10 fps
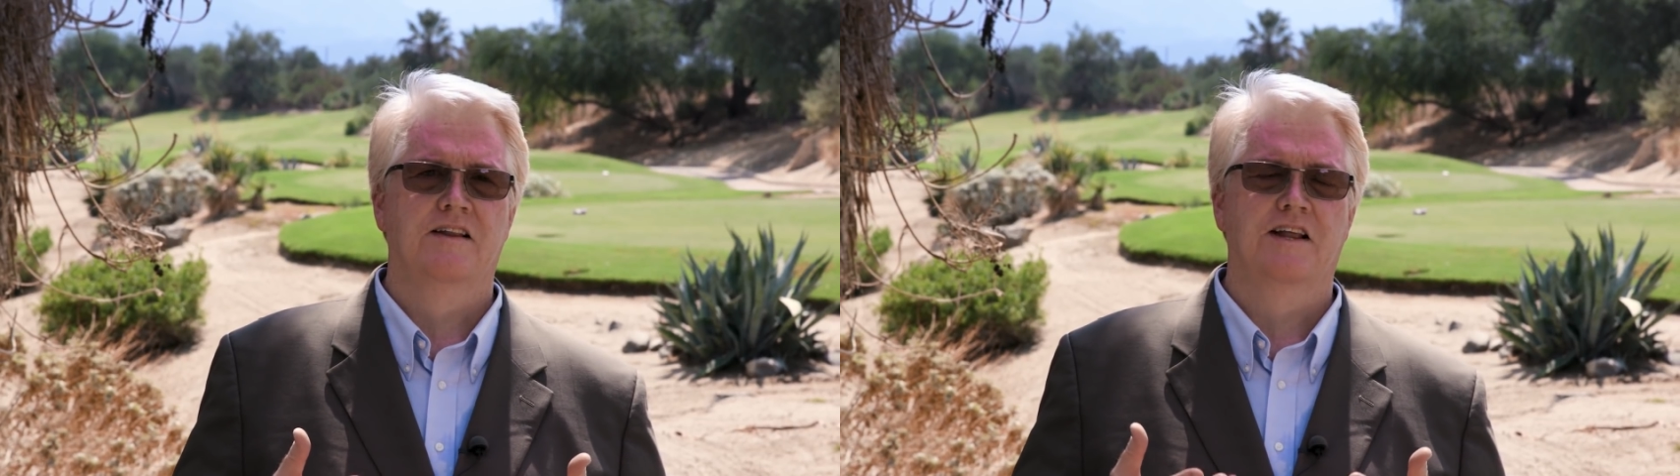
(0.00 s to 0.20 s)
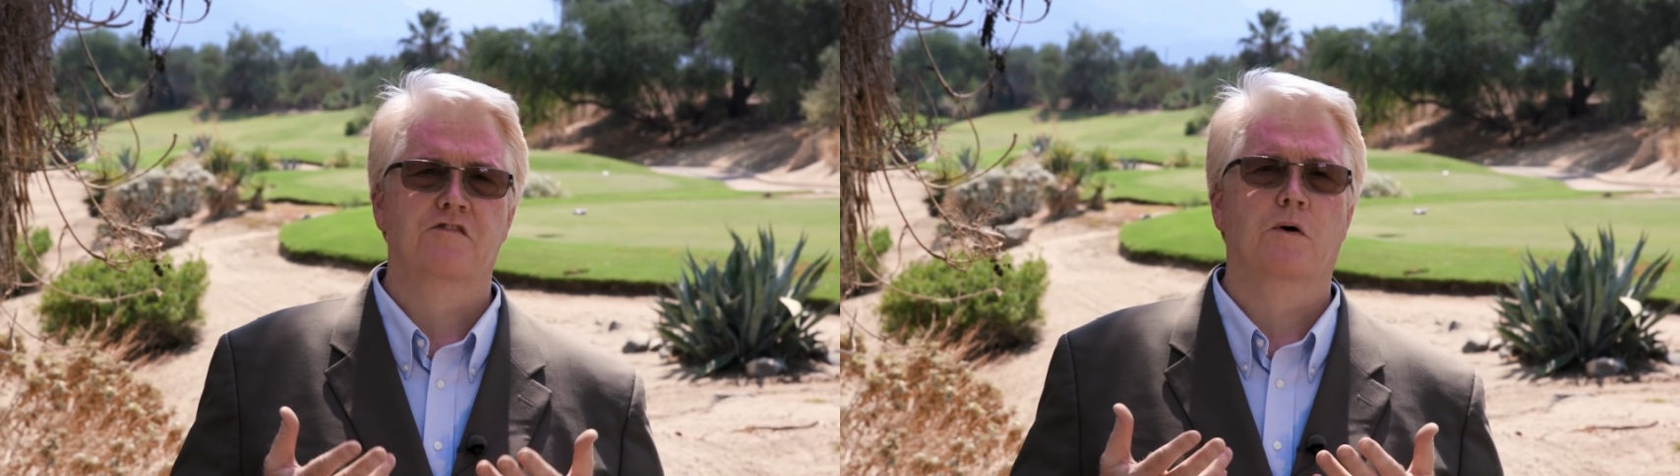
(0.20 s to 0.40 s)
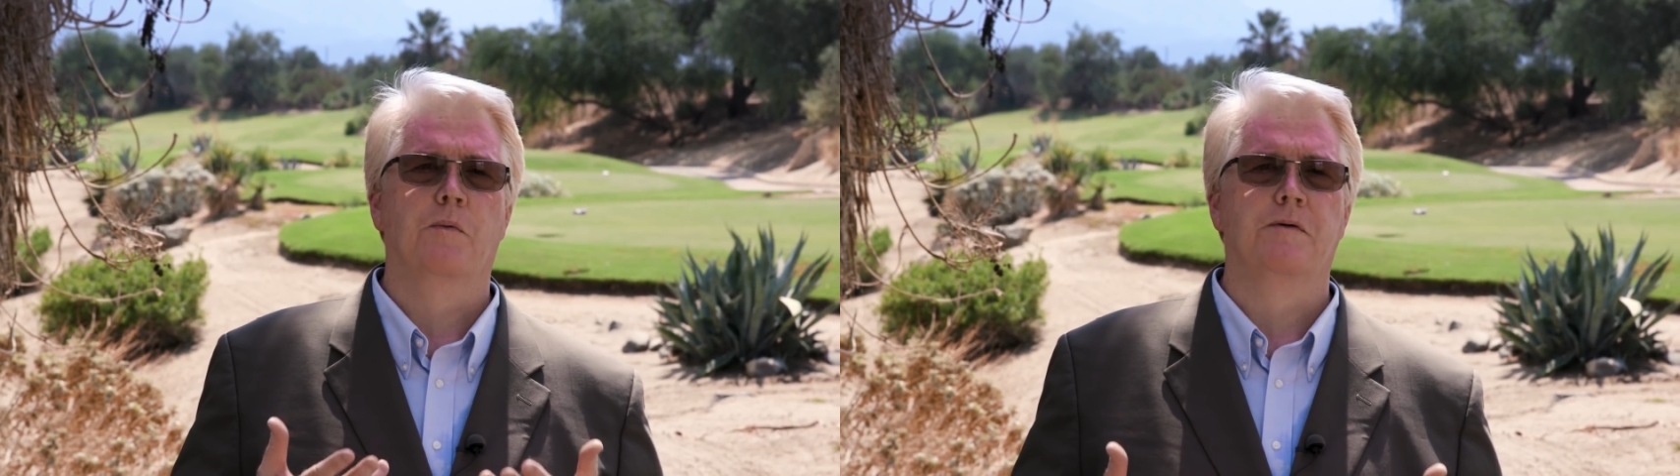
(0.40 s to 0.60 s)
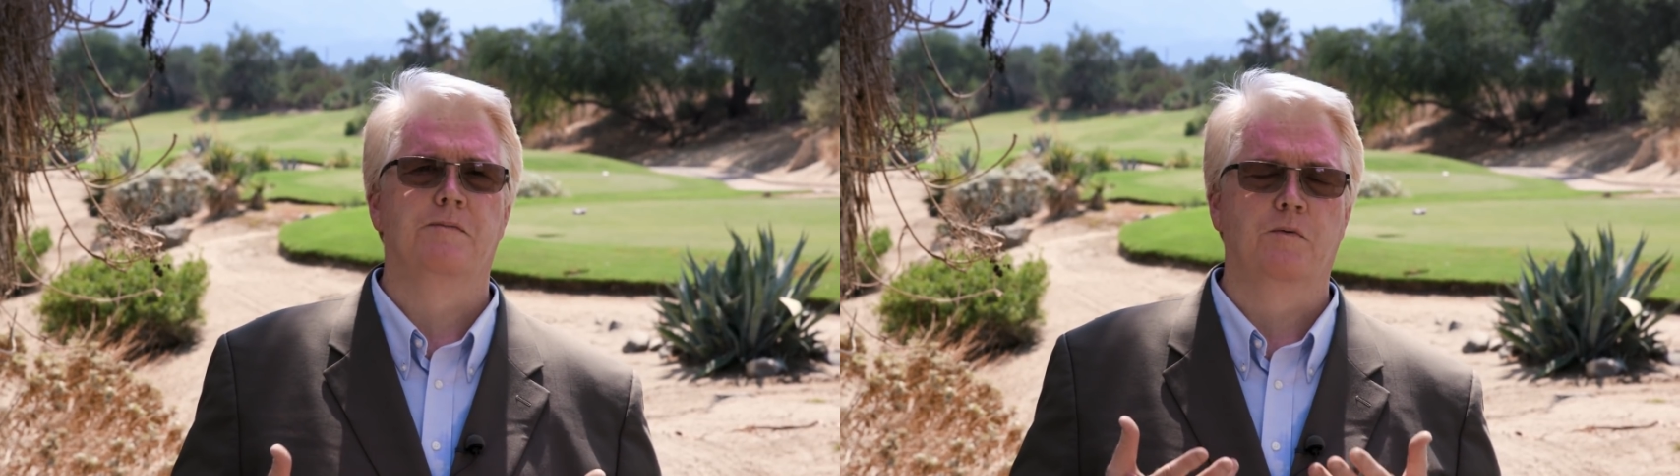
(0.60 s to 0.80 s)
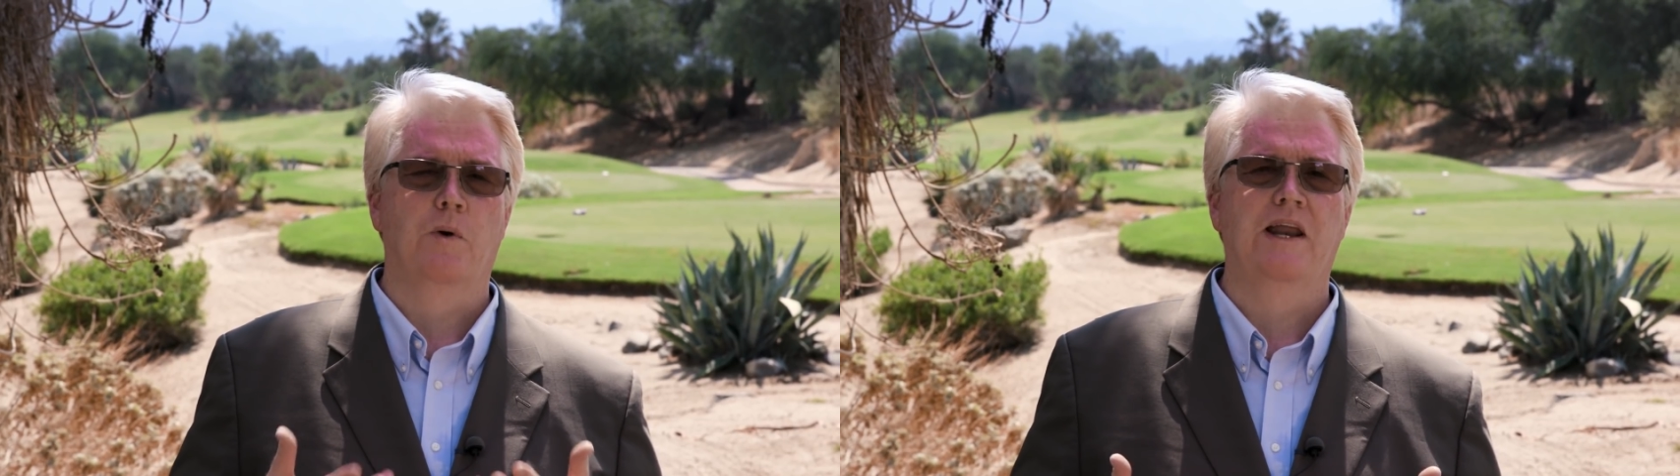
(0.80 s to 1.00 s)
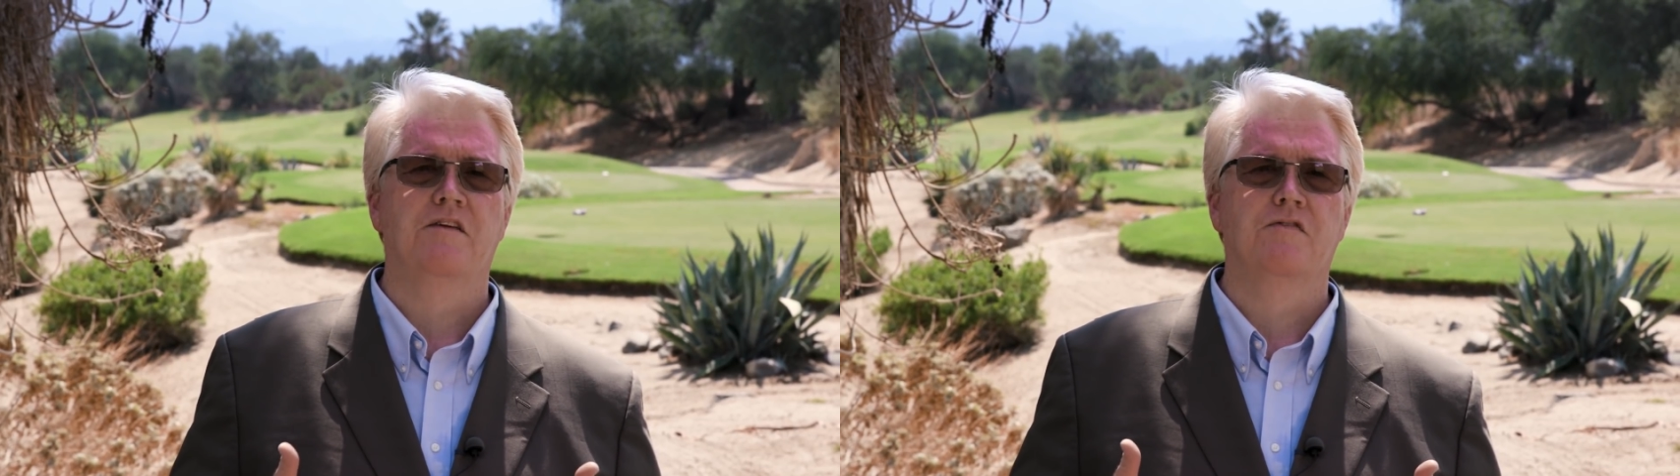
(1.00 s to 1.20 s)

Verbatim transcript: That's what we've been waiting